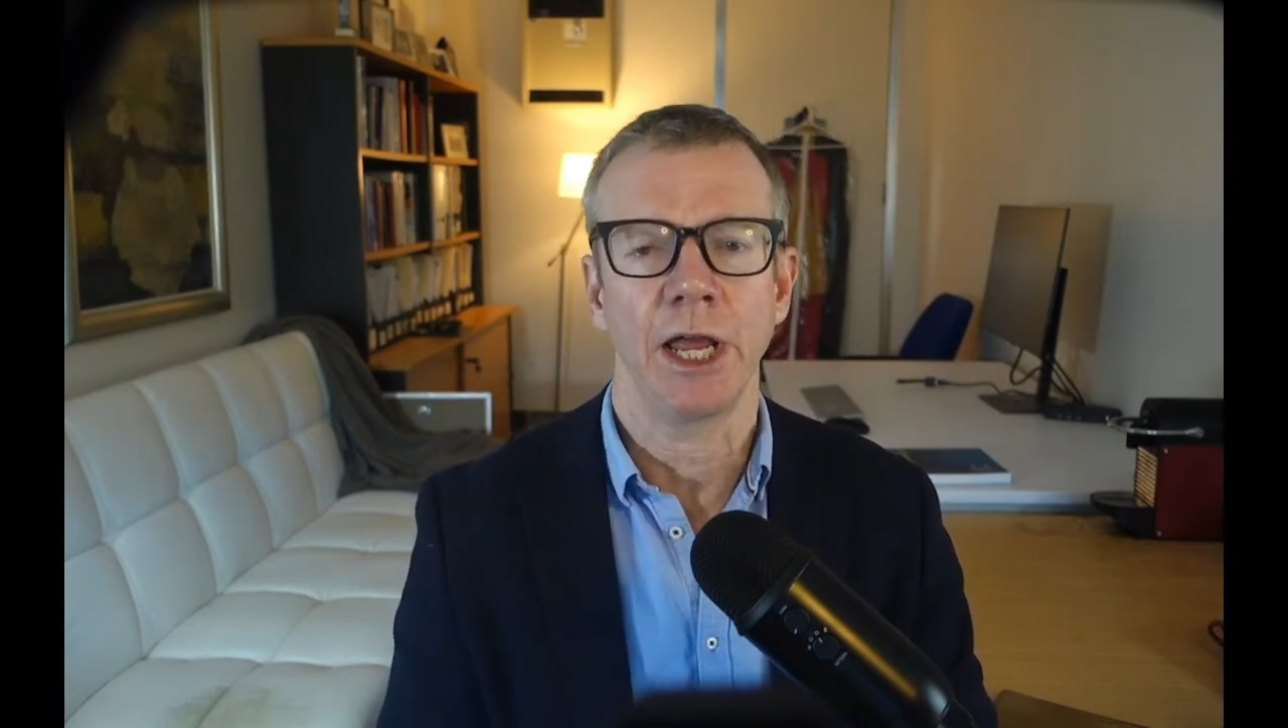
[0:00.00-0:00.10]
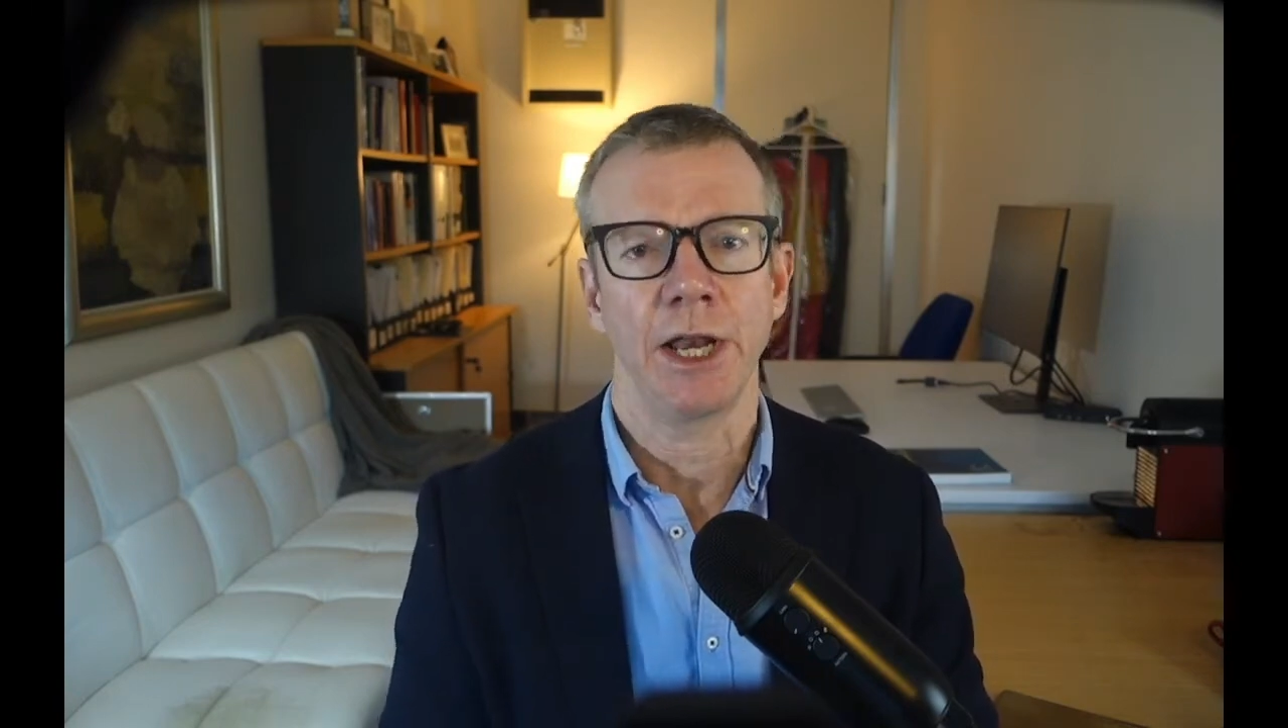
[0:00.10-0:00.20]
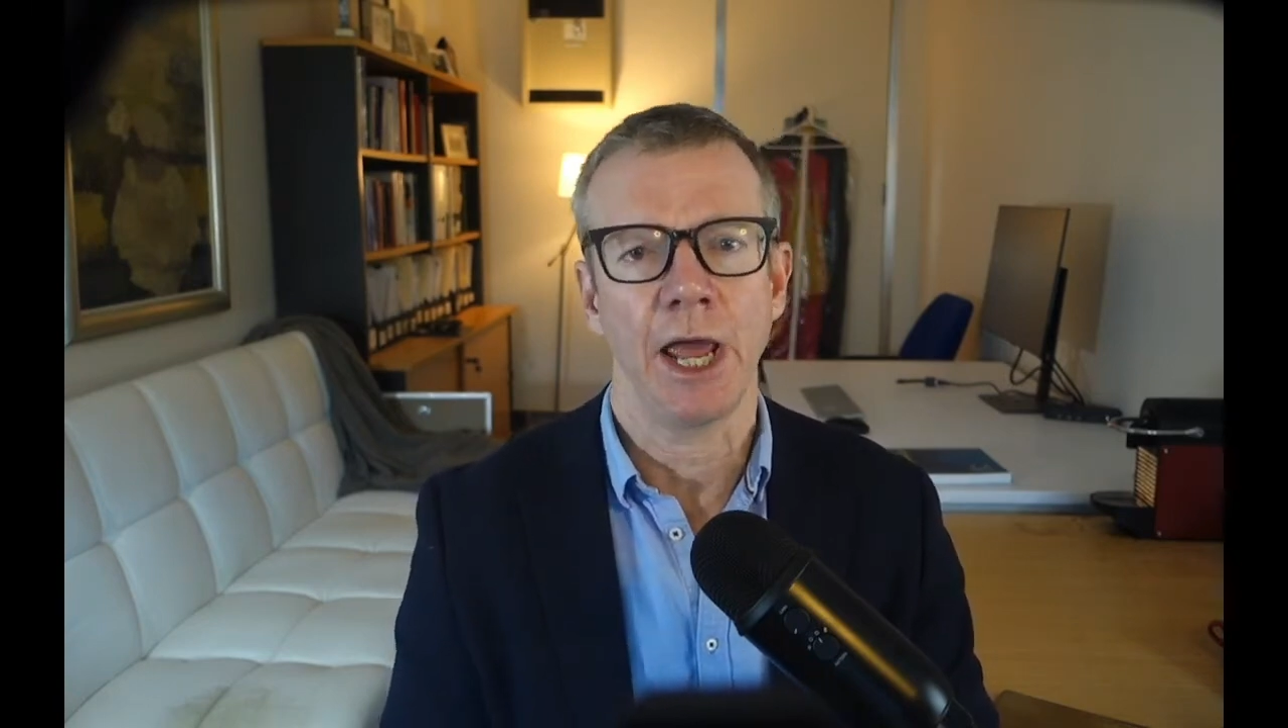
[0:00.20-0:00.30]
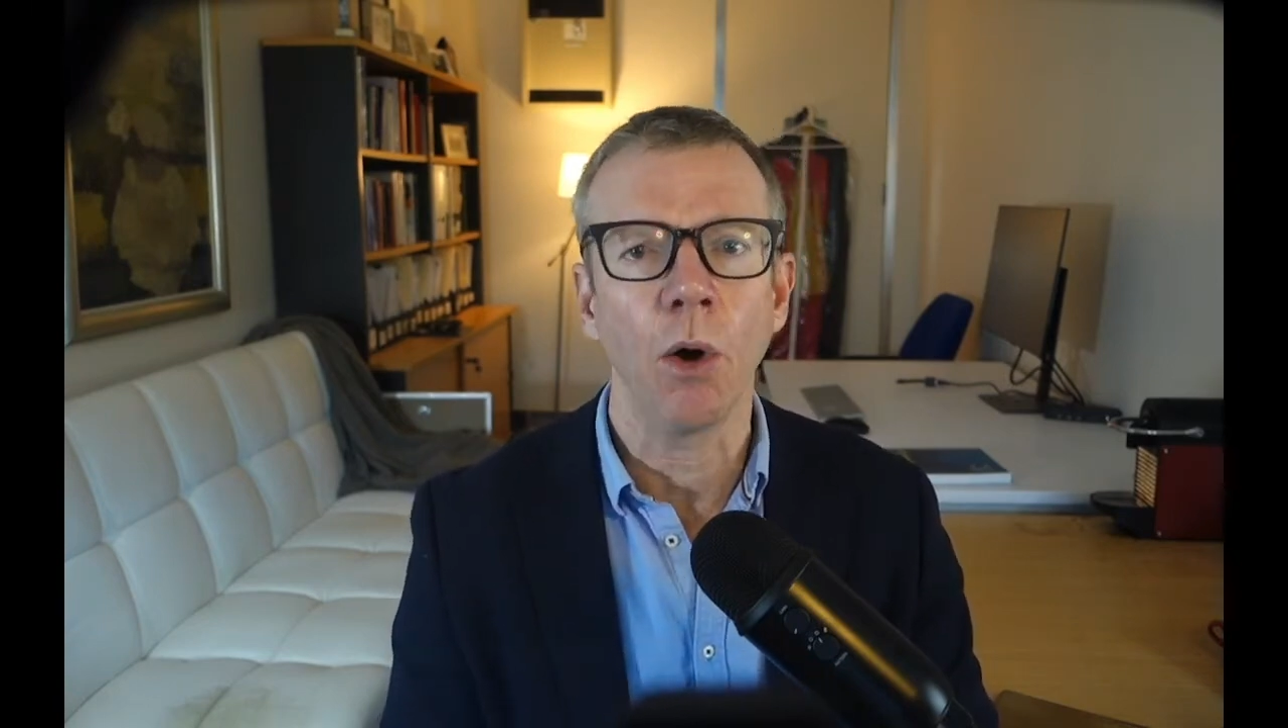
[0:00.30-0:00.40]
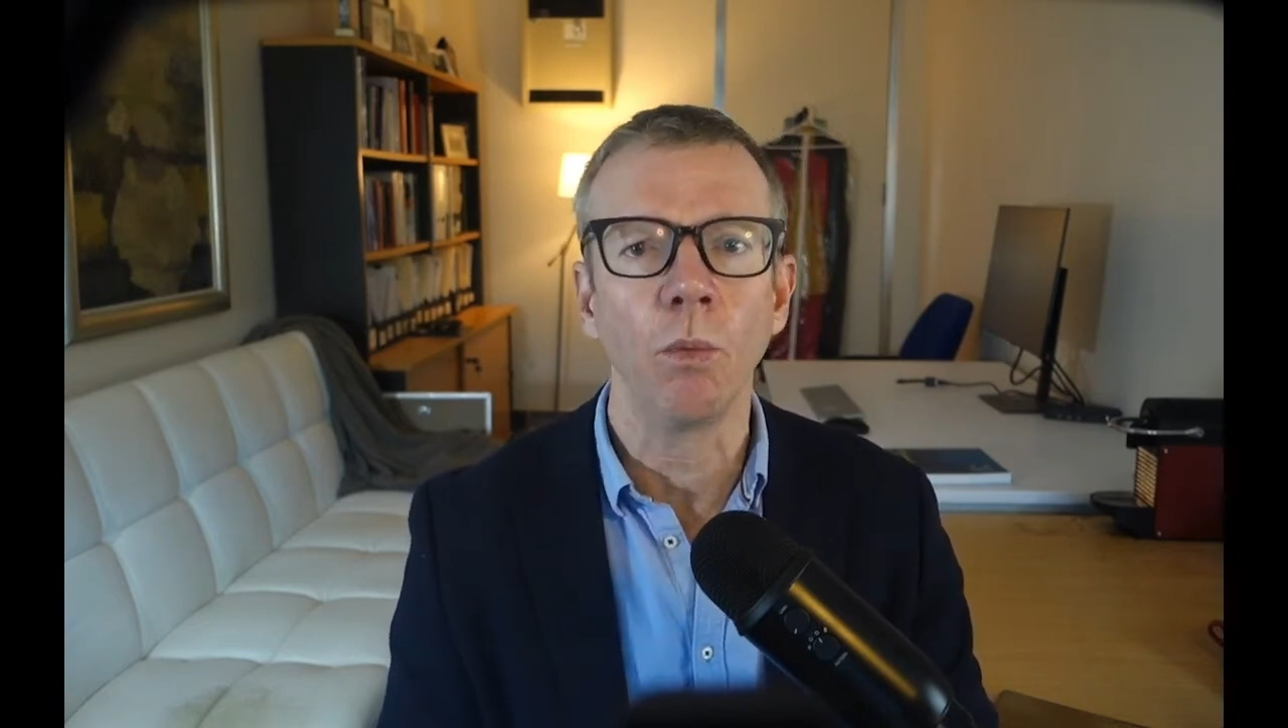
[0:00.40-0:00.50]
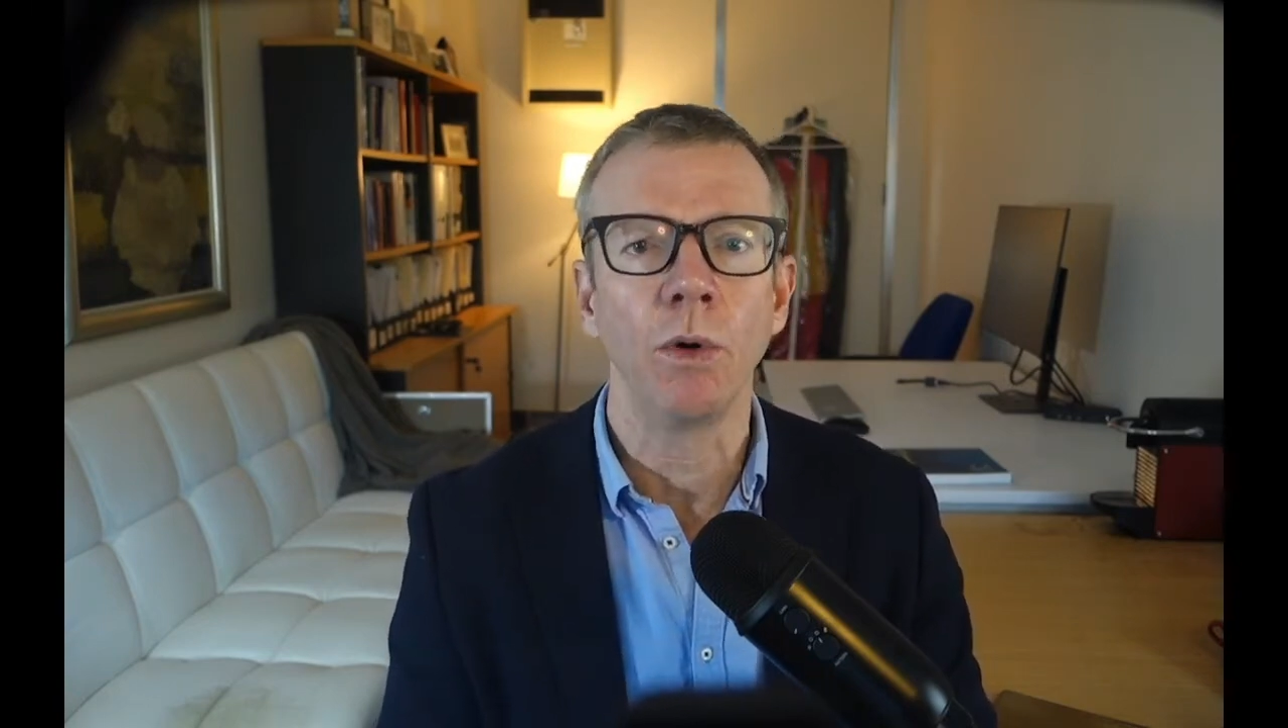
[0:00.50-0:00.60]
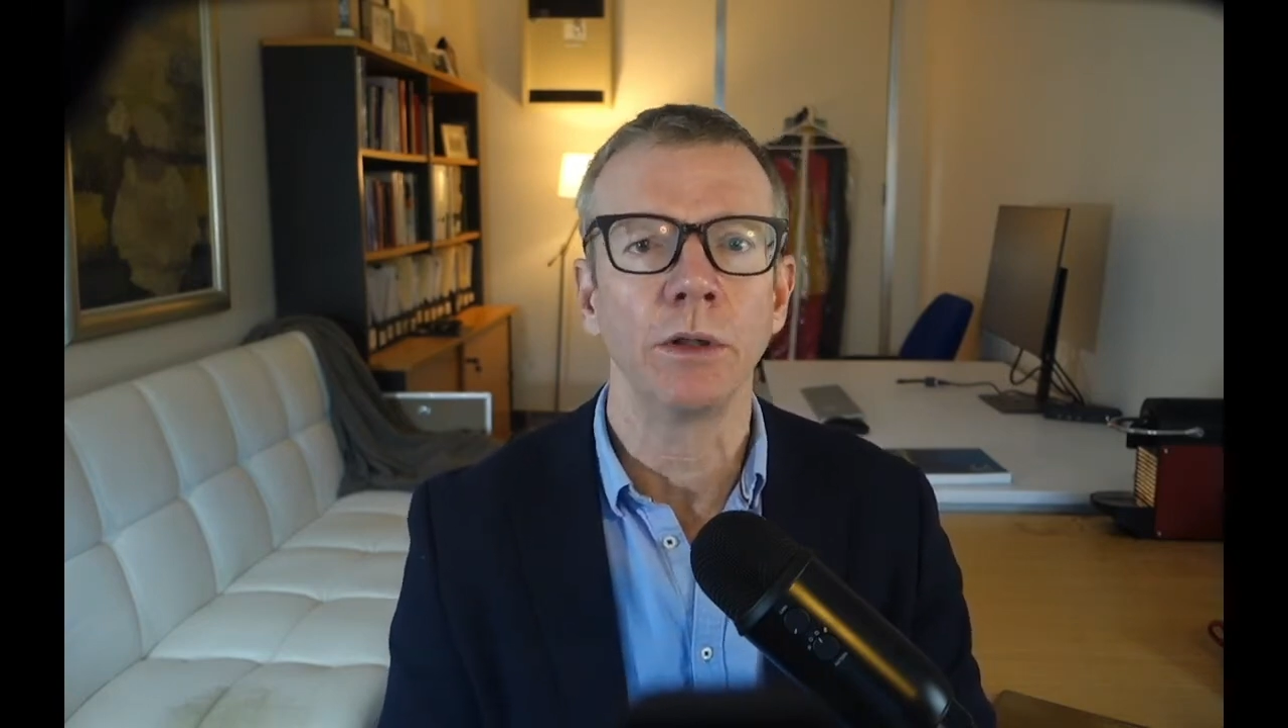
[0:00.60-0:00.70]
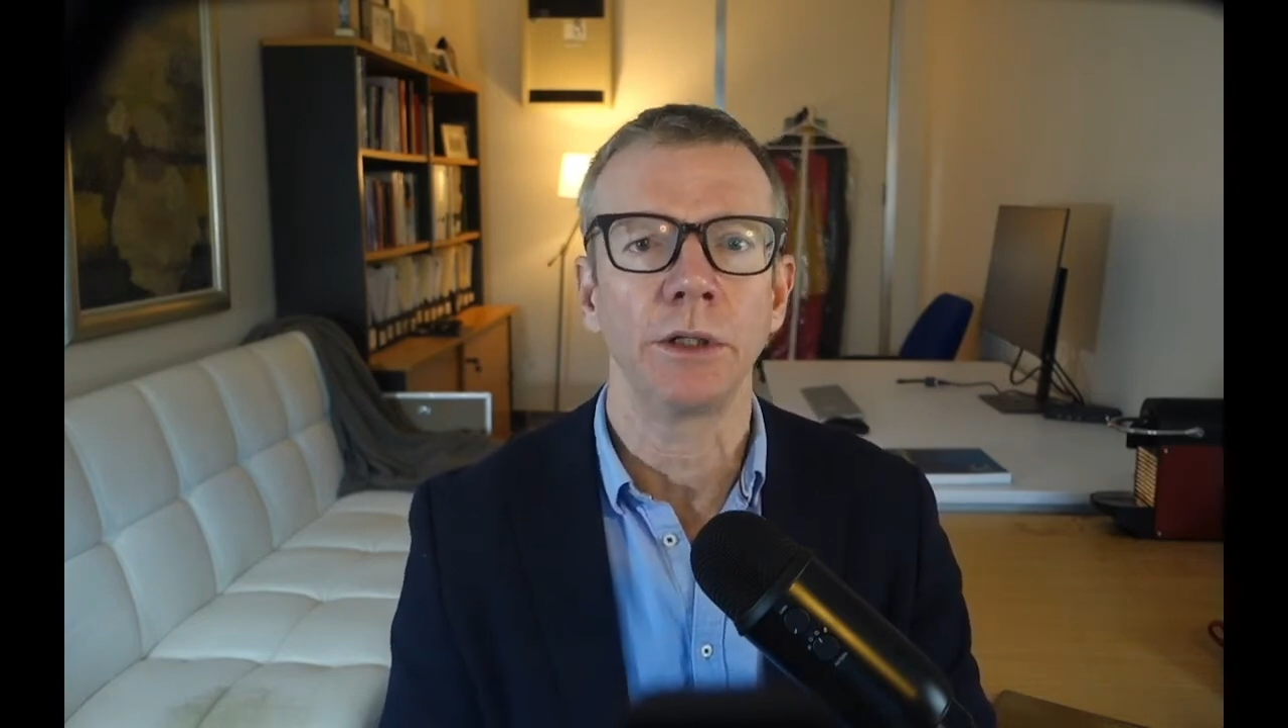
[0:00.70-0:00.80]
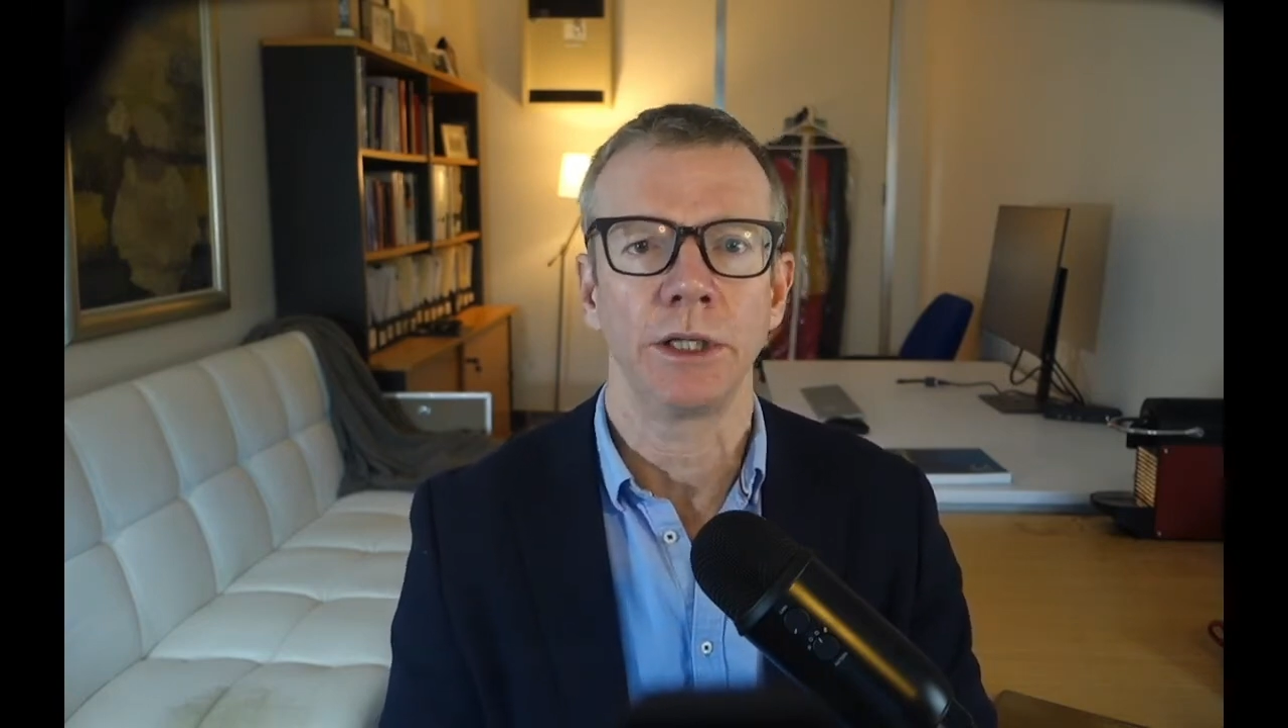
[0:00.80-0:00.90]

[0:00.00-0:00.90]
how well the